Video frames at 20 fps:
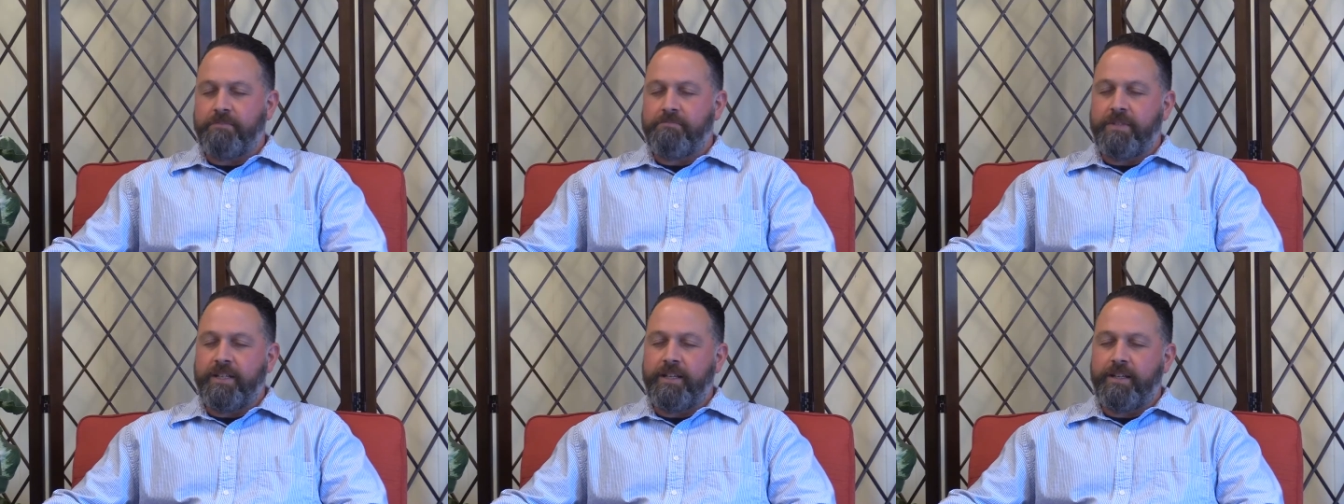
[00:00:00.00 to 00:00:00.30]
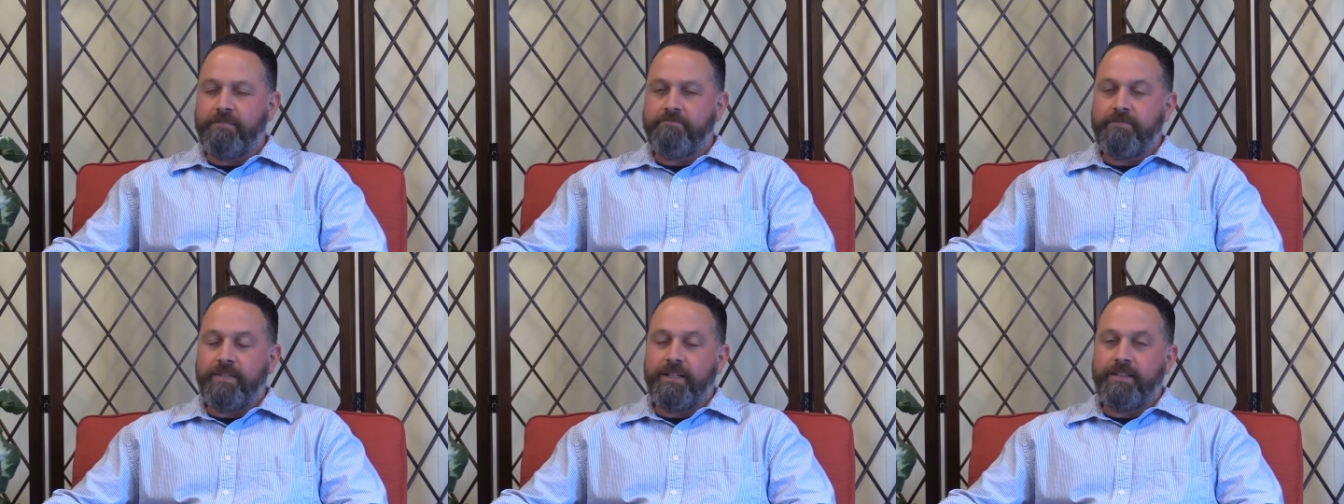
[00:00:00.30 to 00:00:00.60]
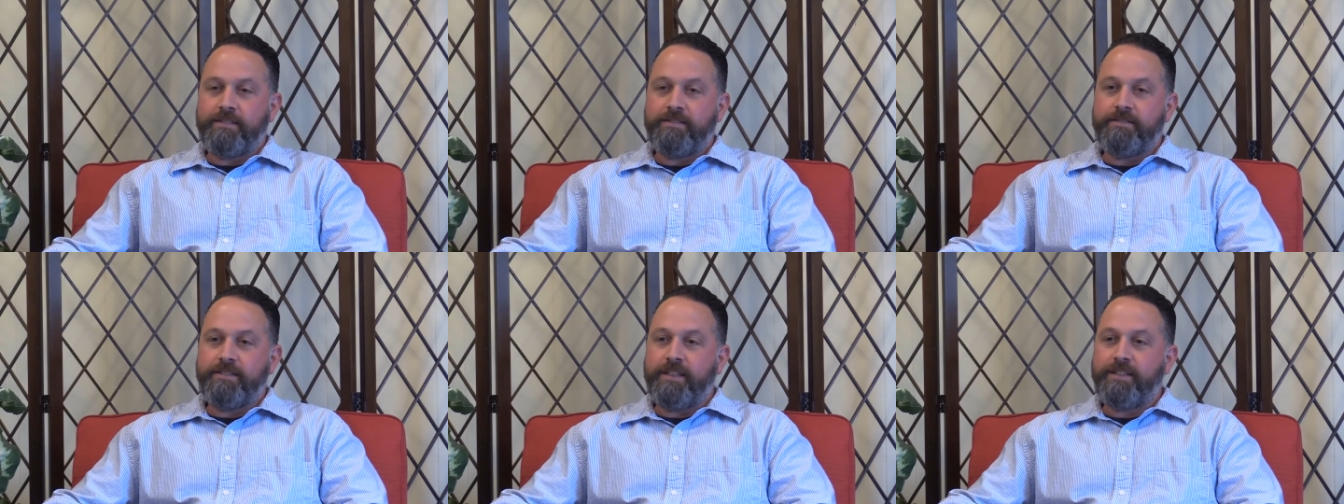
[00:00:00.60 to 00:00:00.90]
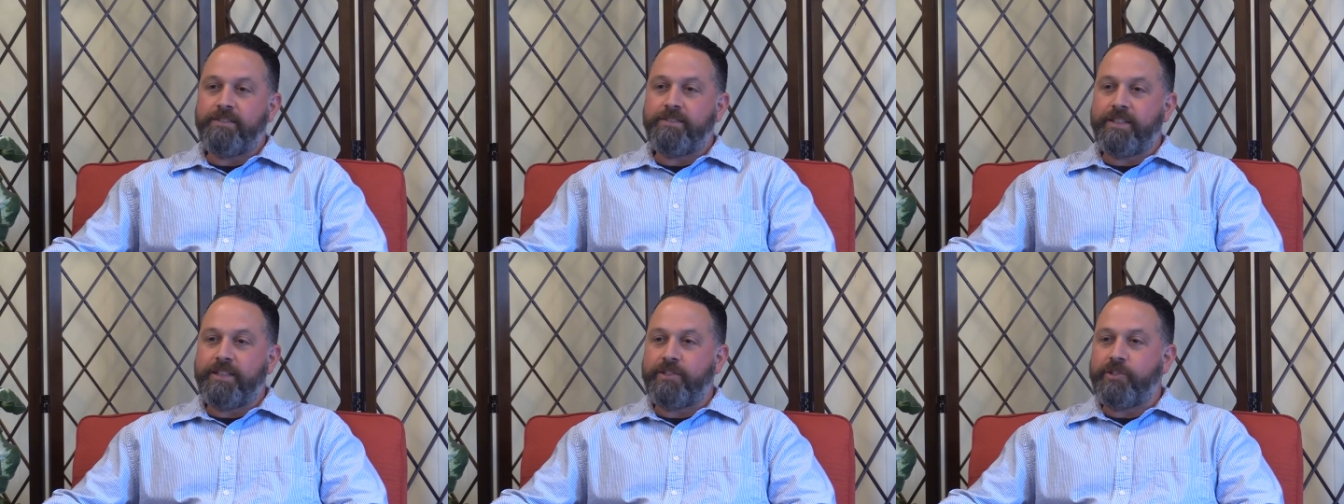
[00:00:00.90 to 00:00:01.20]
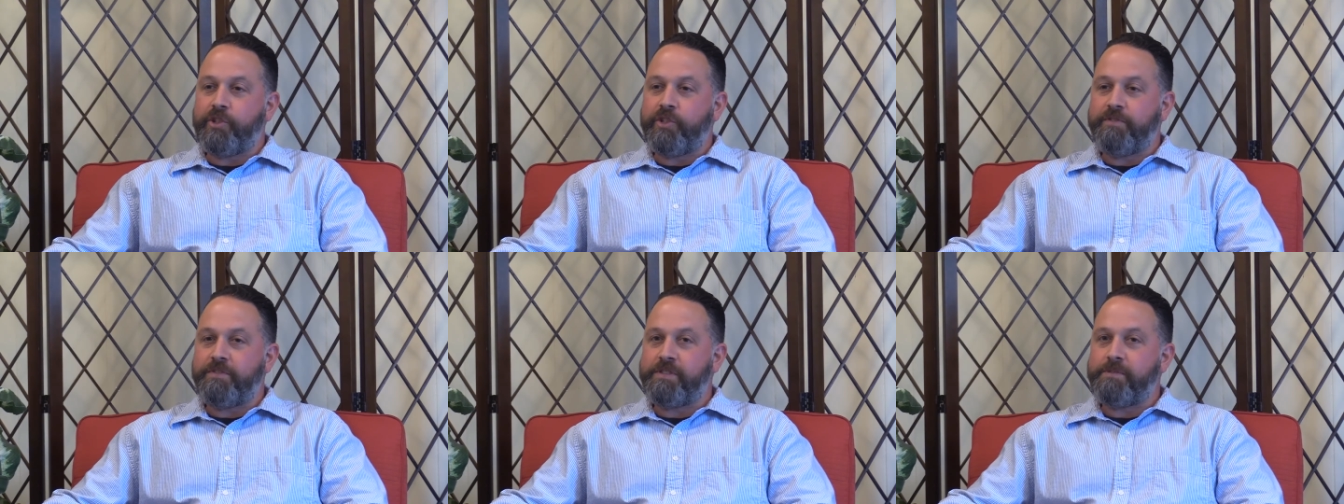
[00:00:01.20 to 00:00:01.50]
me. I don't get
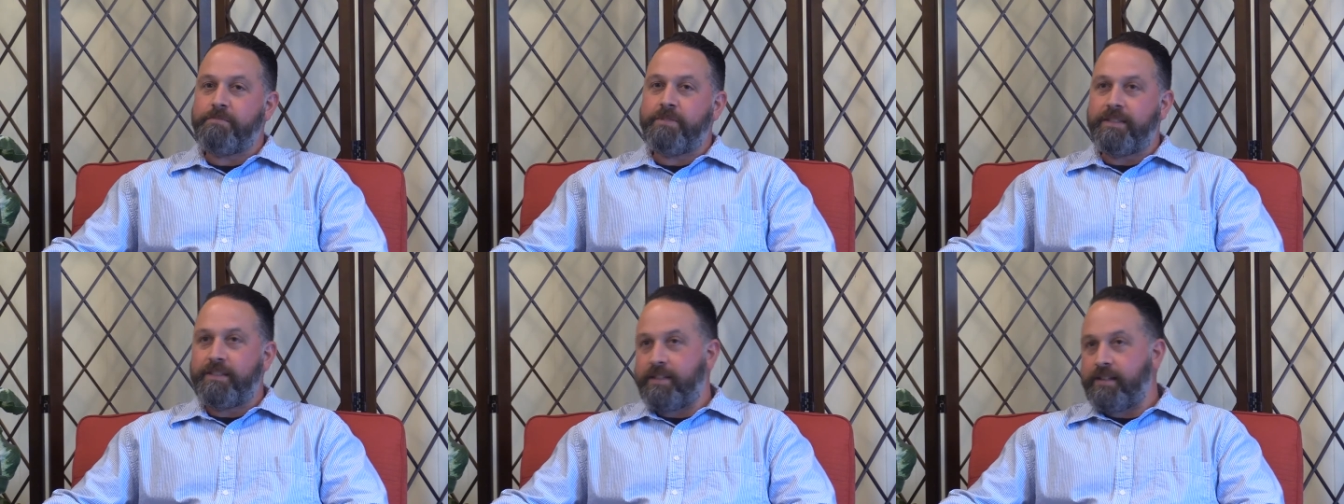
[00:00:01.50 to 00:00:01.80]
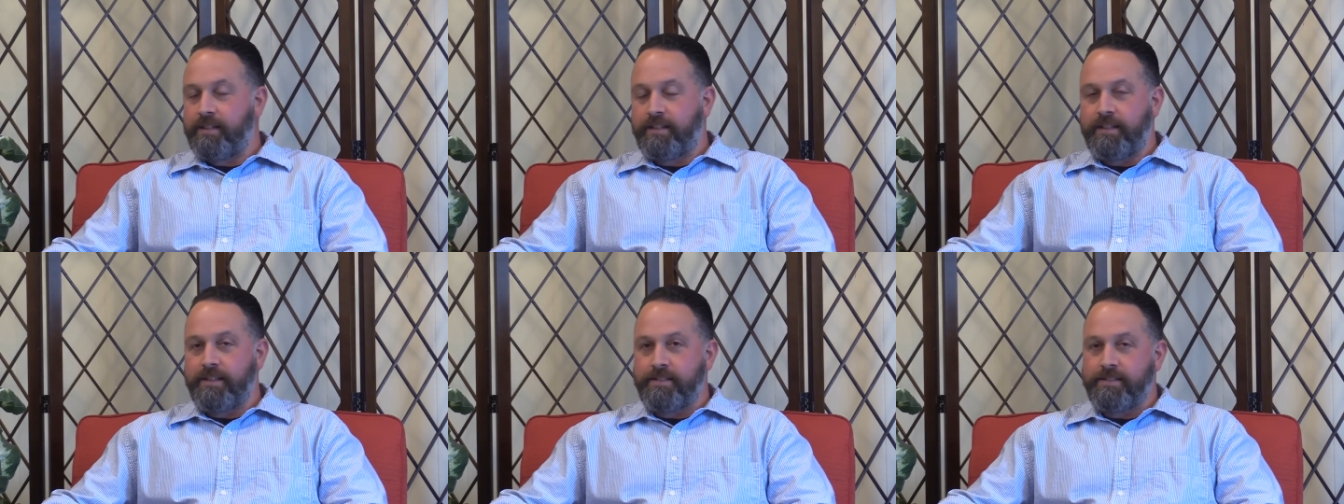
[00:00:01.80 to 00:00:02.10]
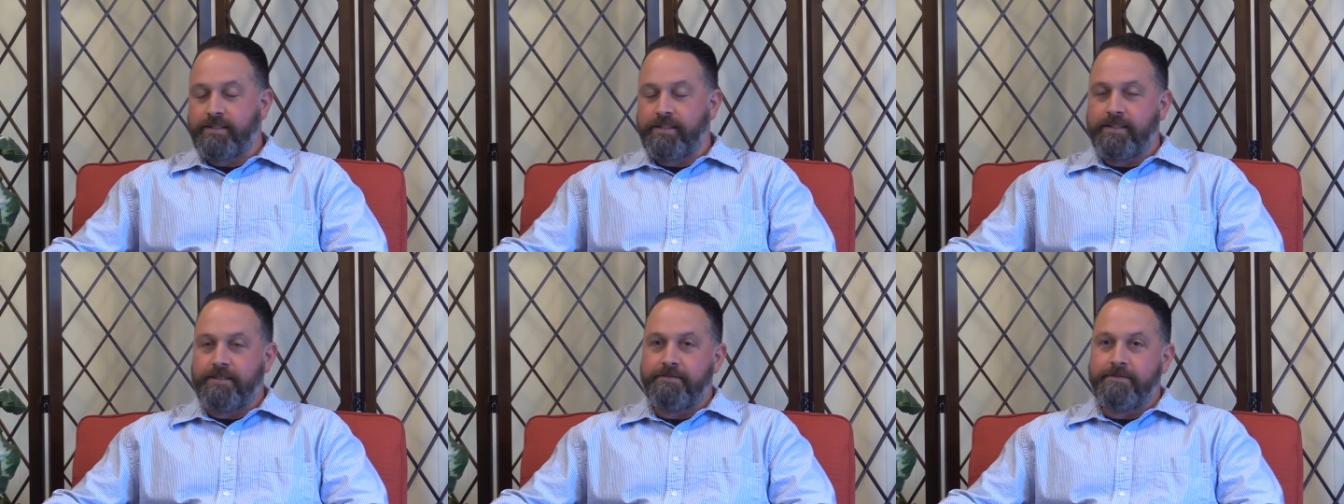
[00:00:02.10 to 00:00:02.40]
nervous about that kind of stuff.